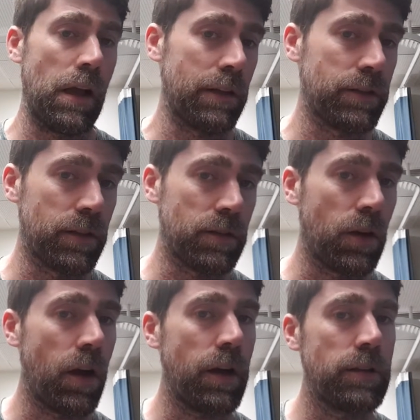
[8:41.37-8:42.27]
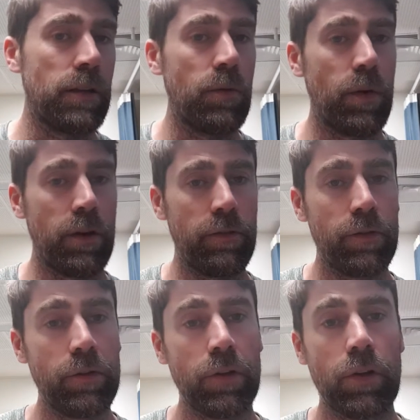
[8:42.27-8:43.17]
society wherever
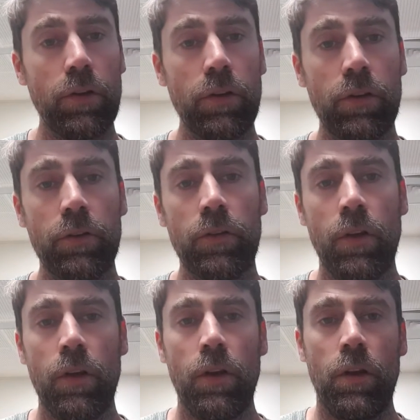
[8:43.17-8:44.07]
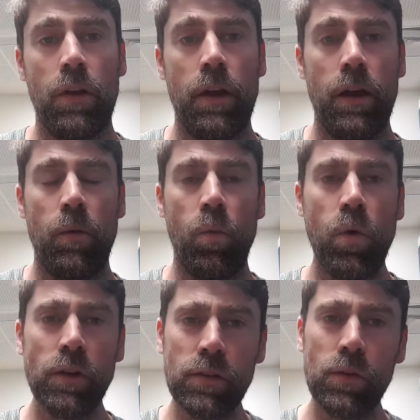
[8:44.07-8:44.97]
it occurs,
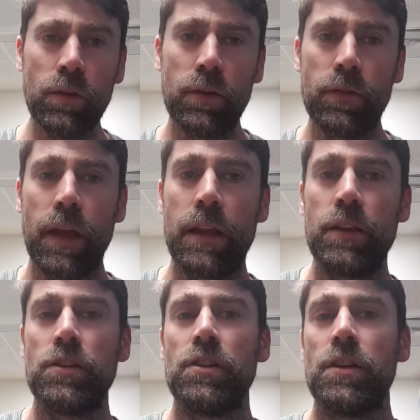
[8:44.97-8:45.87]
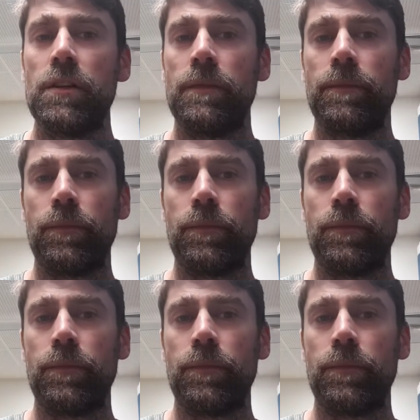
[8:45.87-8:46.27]
what sorts of energy